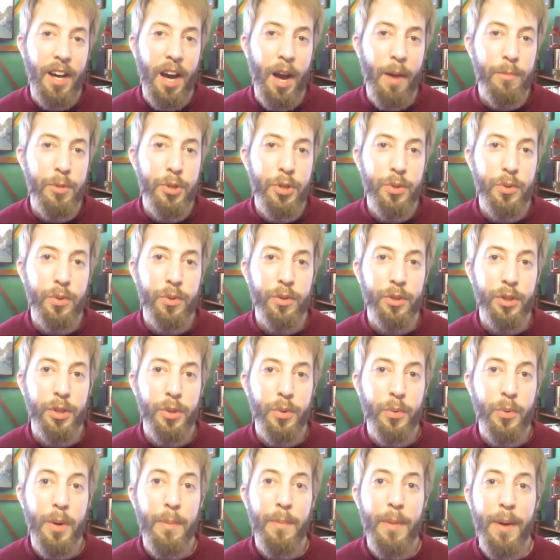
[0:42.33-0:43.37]
I'm sure
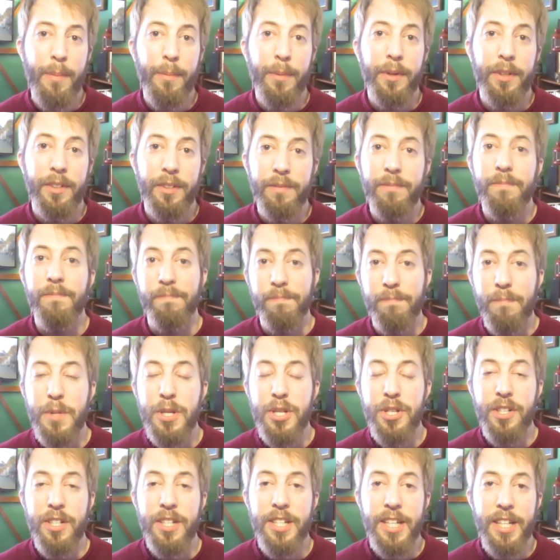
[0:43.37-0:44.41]
you remember
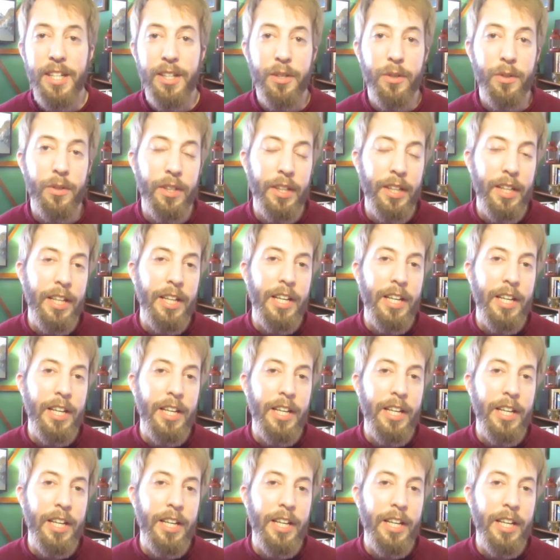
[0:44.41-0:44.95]
Mr. Tico.